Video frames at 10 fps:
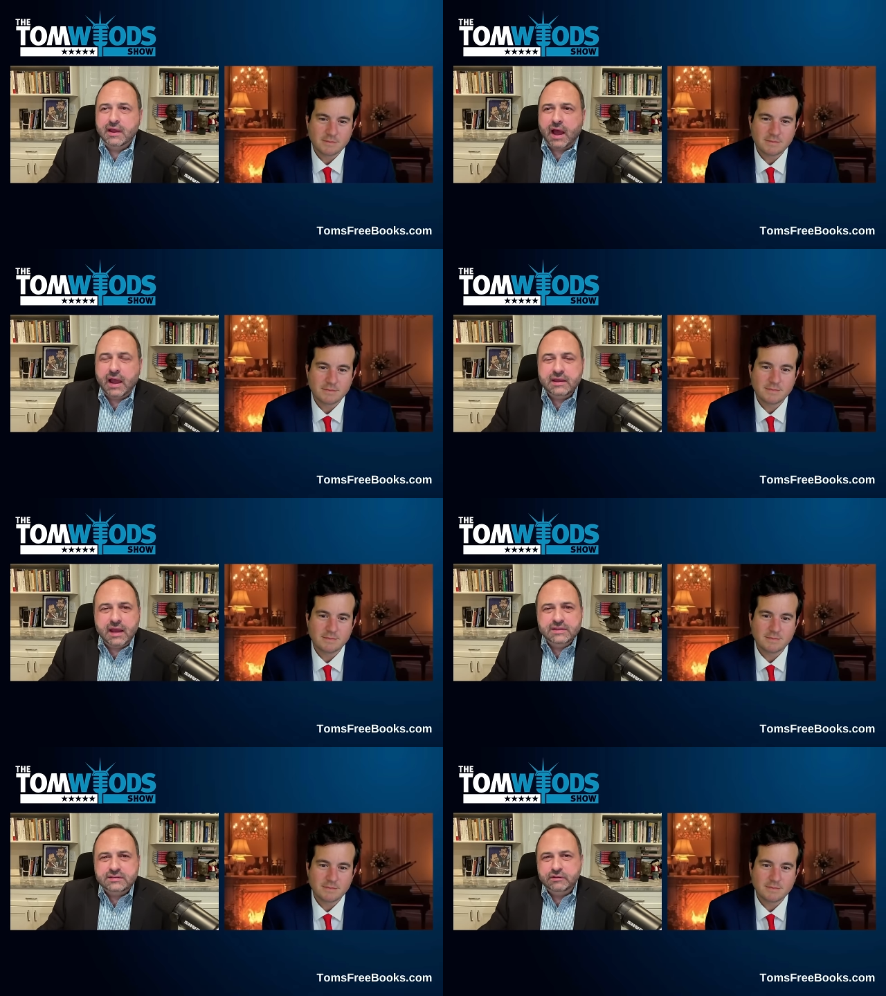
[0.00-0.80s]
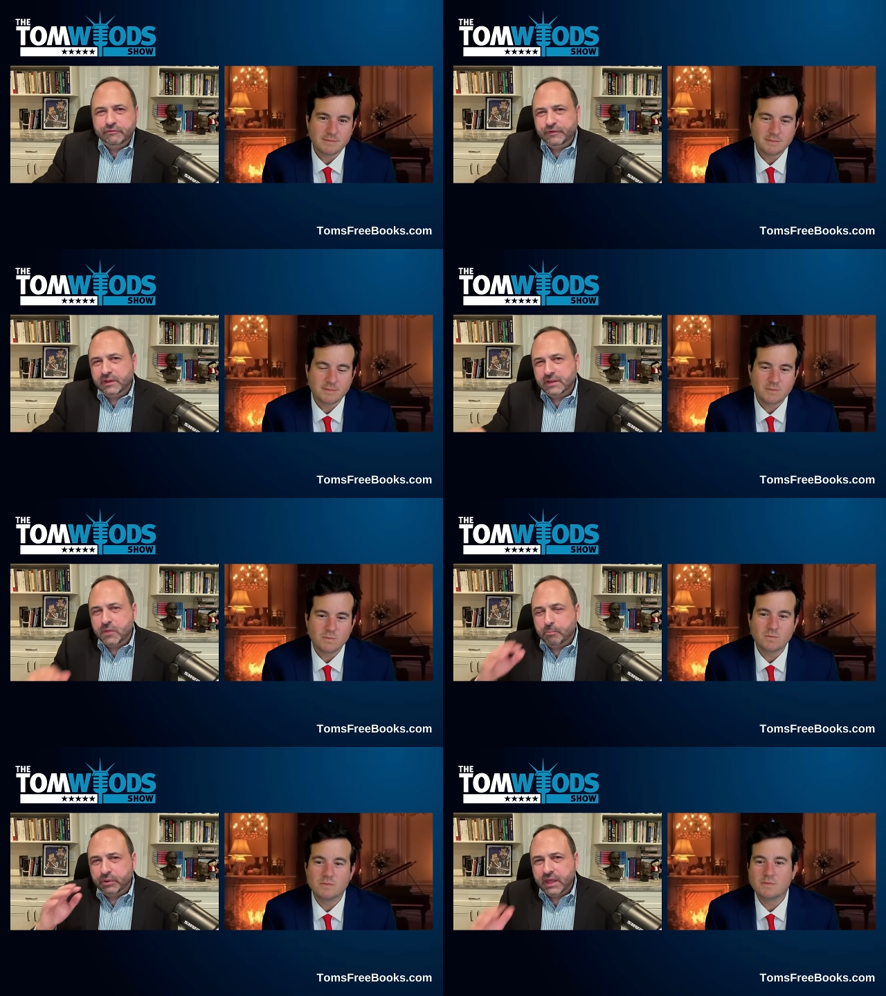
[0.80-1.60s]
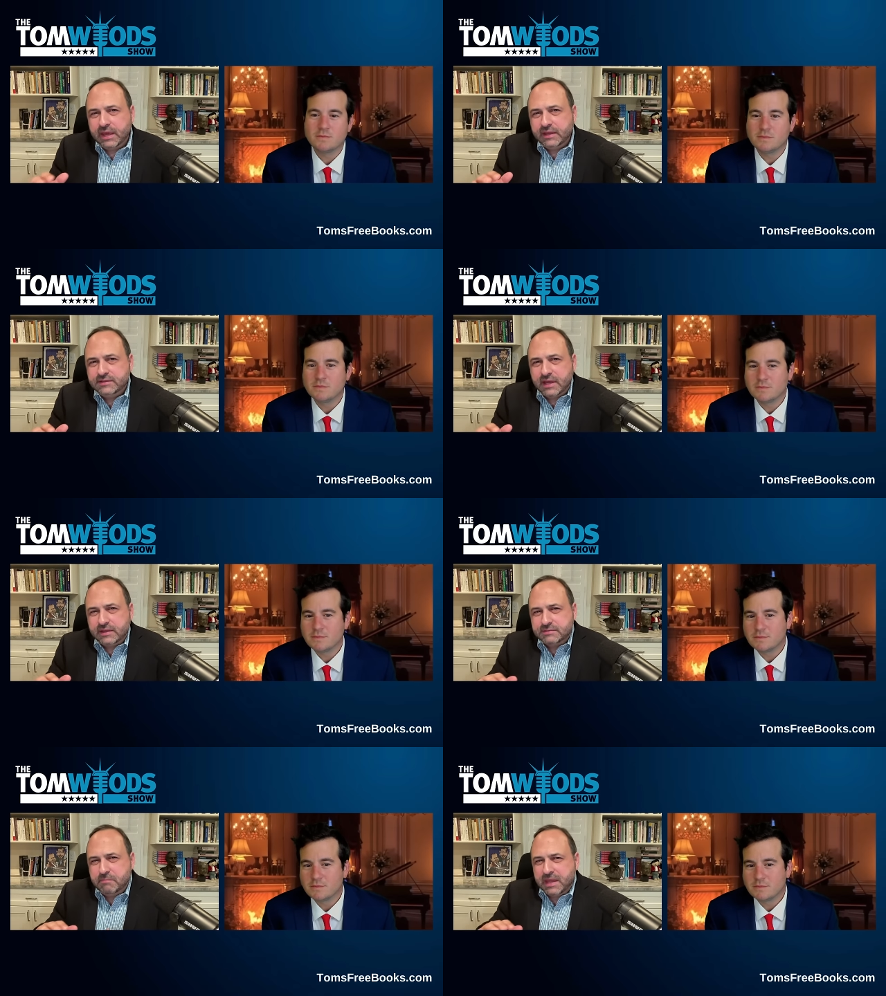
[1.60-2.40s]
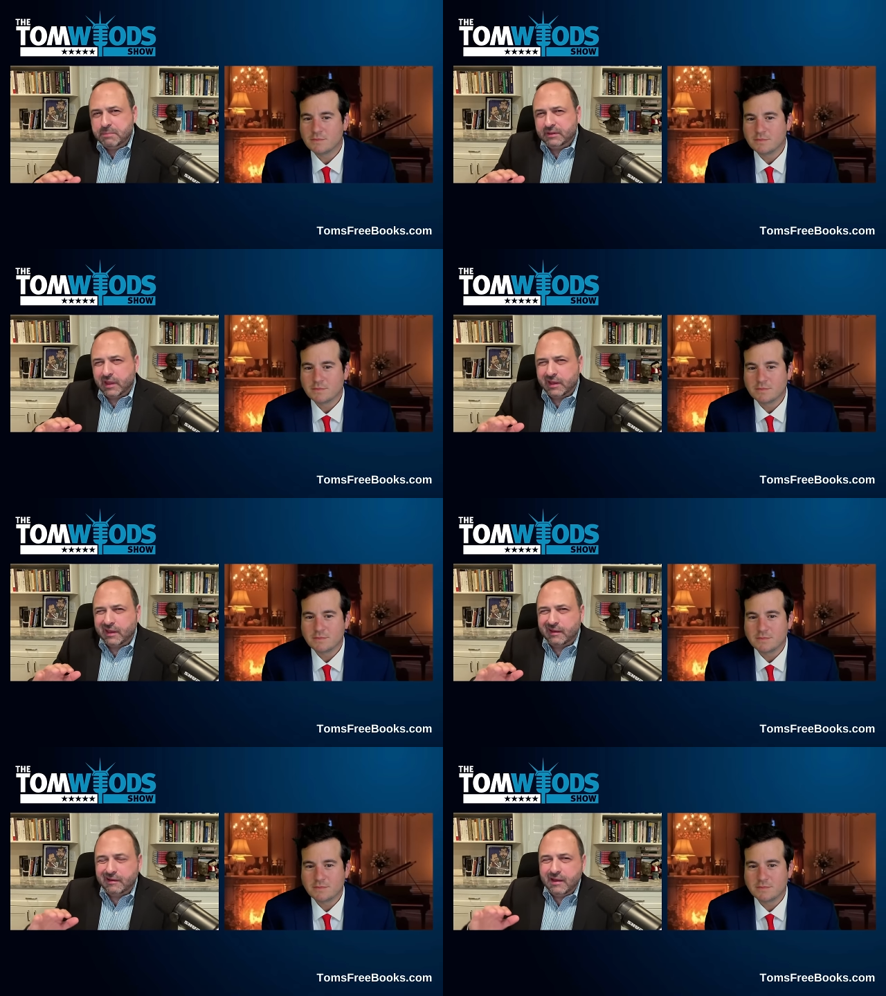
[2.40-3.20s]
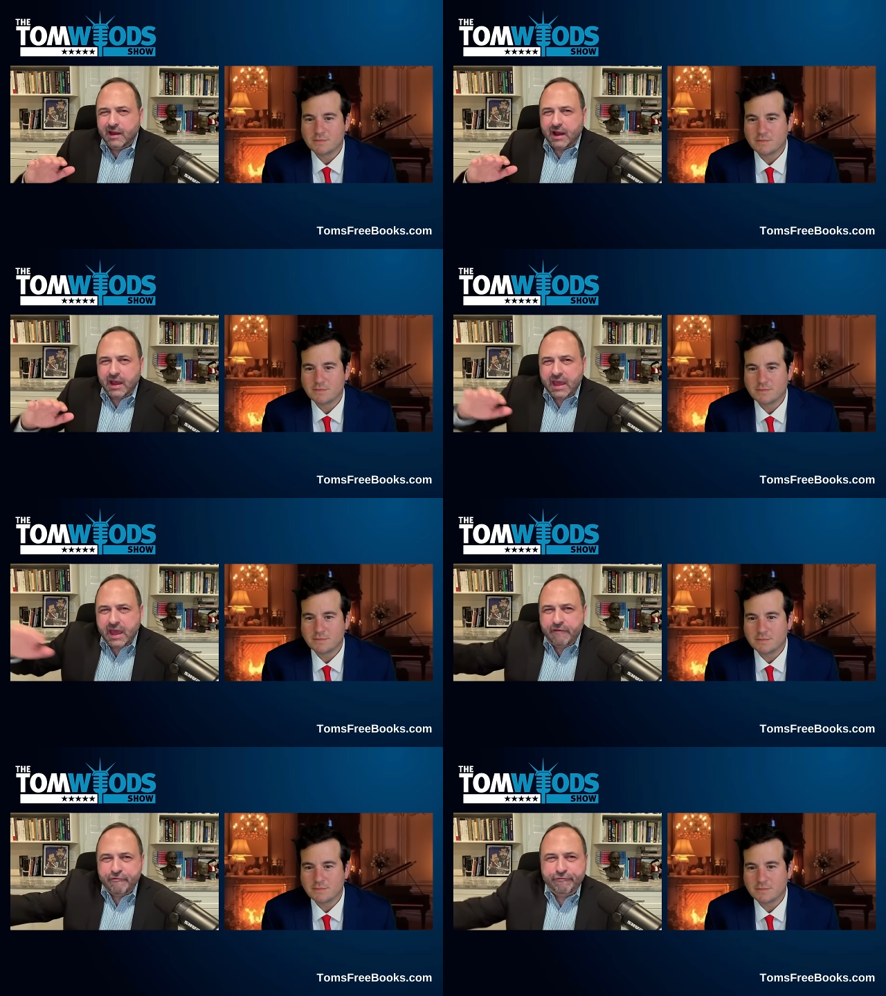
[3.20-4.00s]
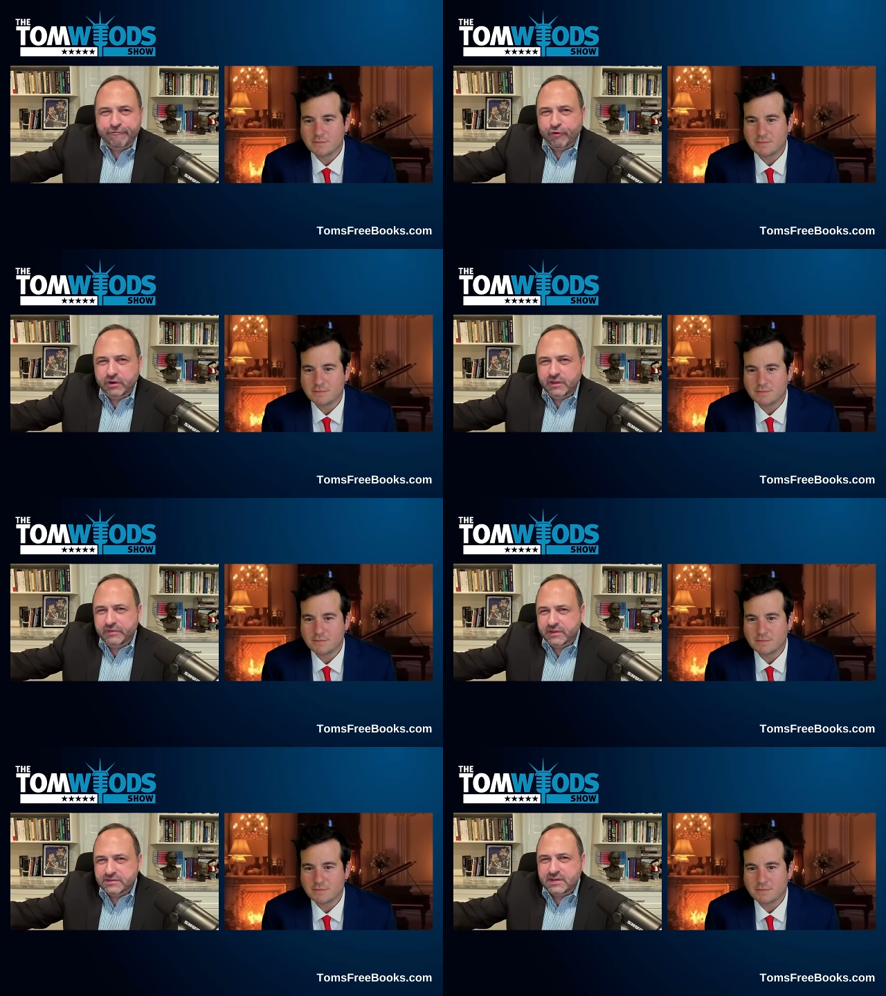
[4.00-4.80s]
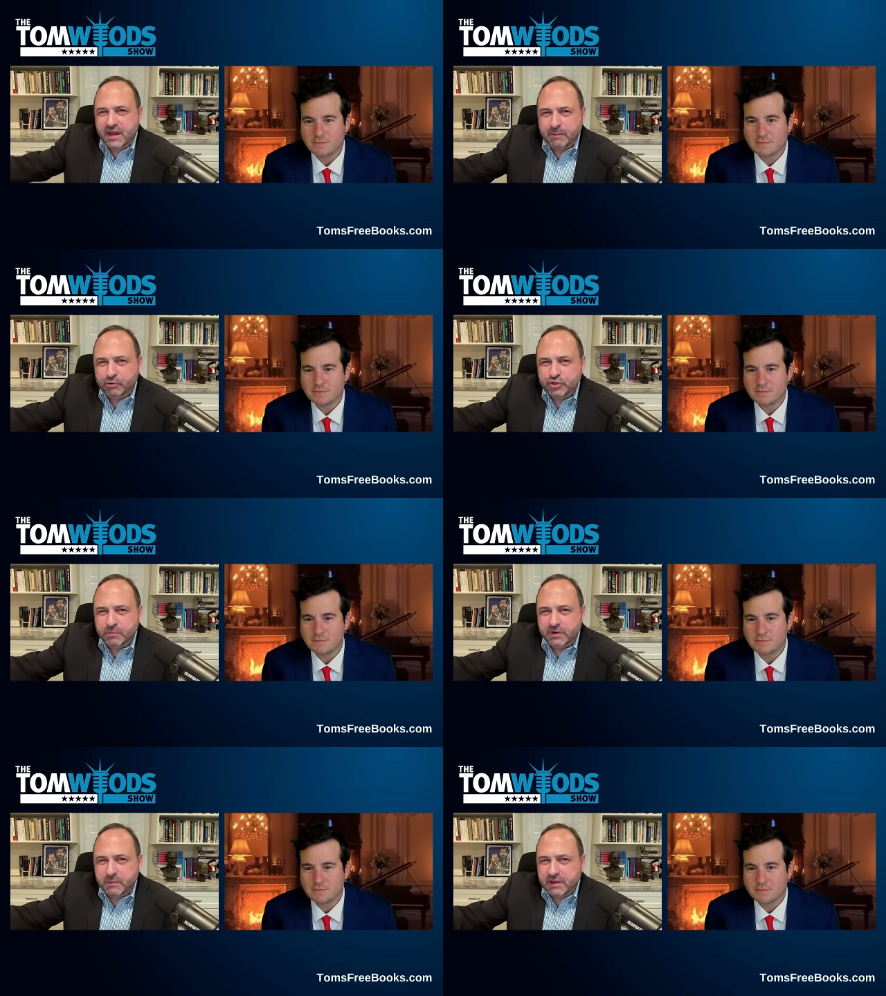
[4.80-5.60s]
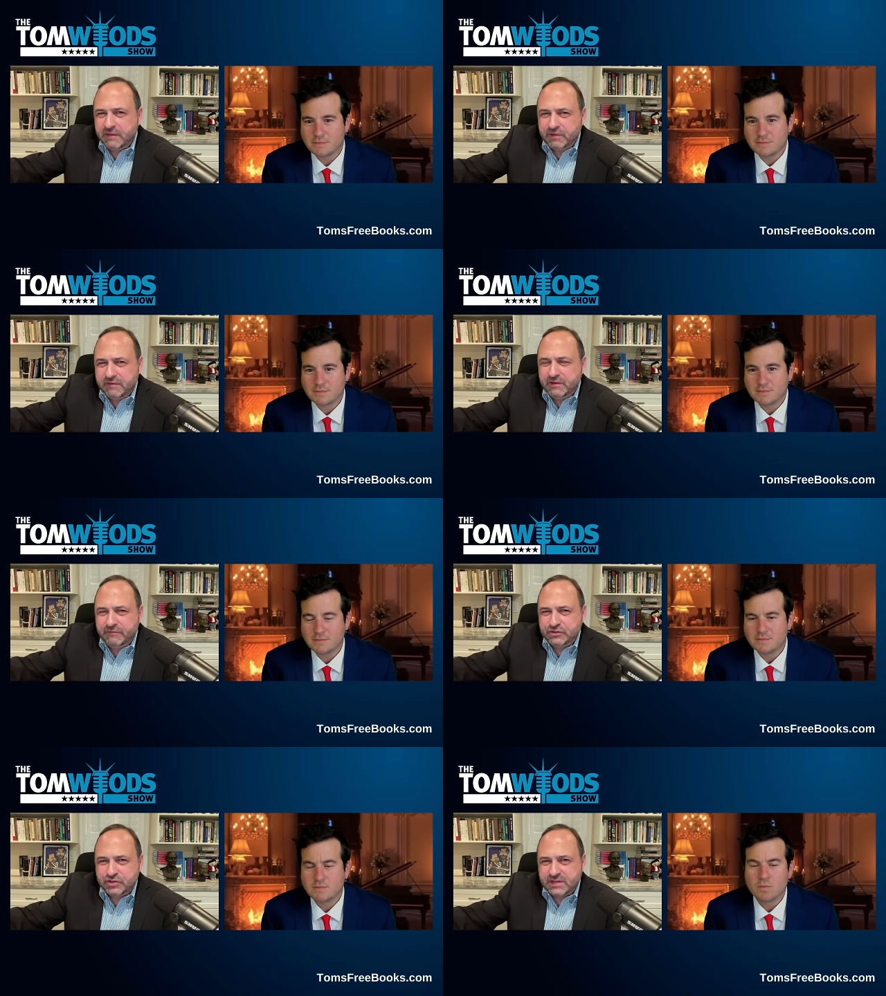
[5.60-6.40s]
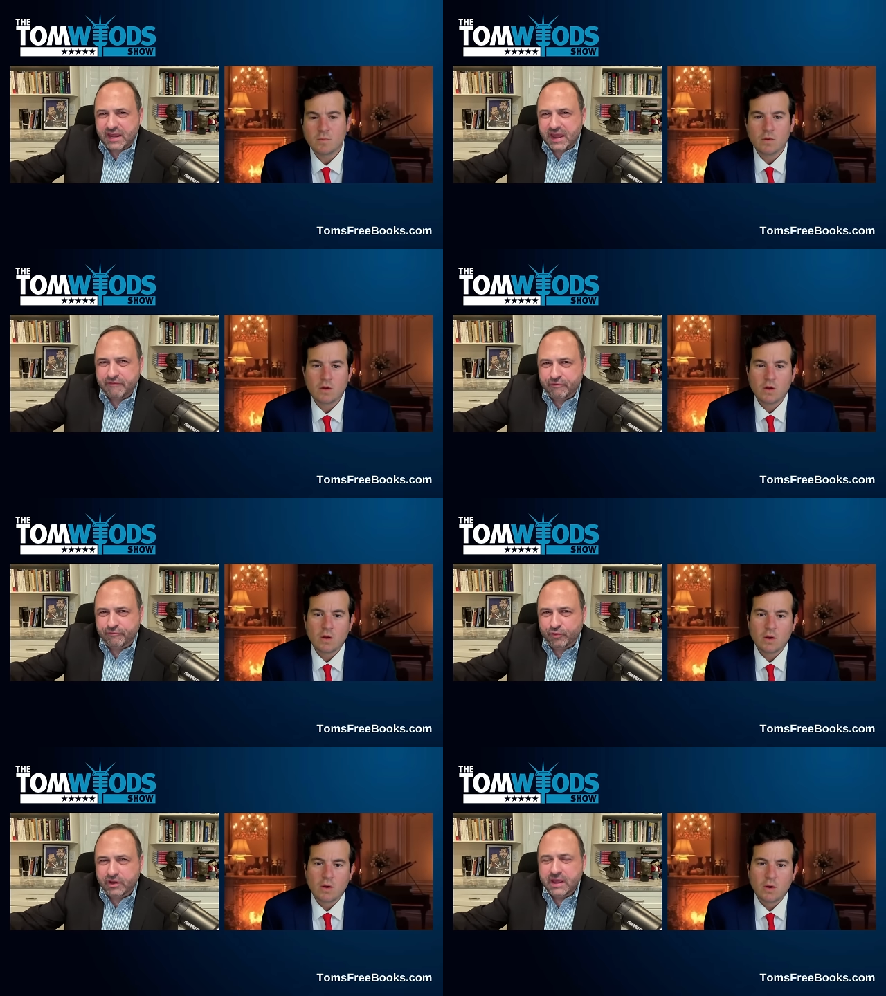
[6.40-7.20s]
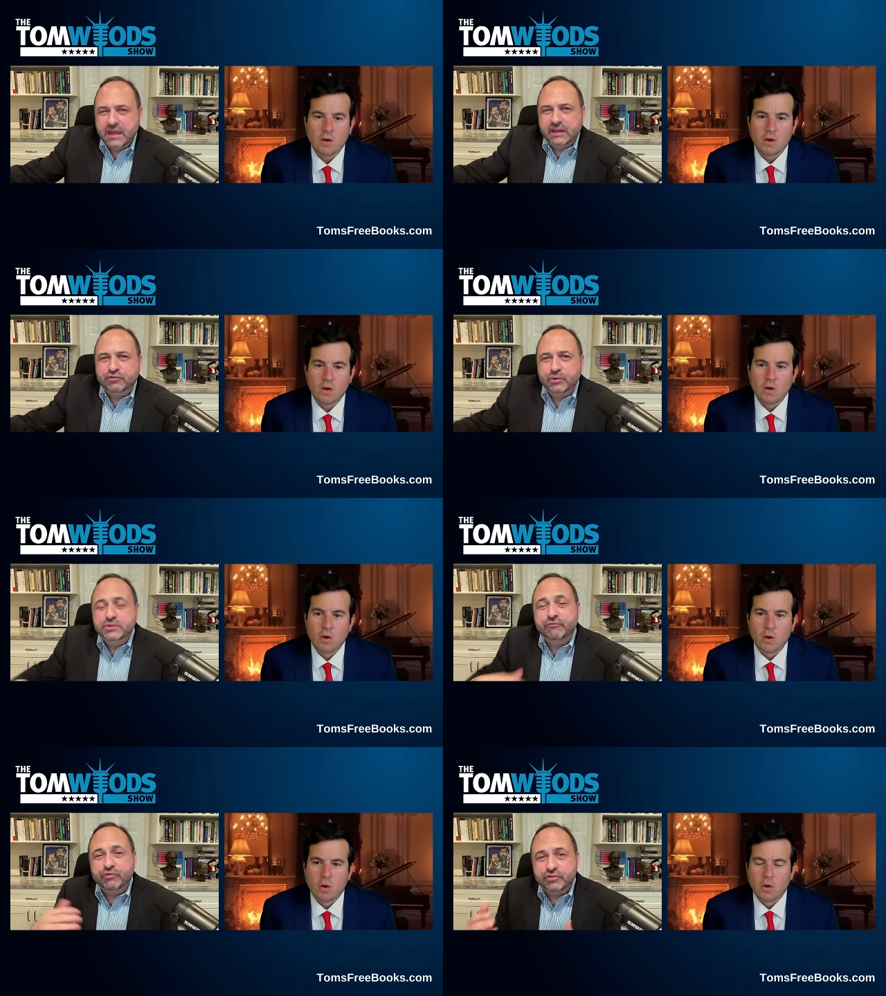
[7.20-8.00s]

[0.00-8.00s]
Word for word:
Speaker 1: I, I still feel like the Blaze has maybe like a, a half a foot in the establishment. I mean, if, even if it's just a half a foot in terms of, re,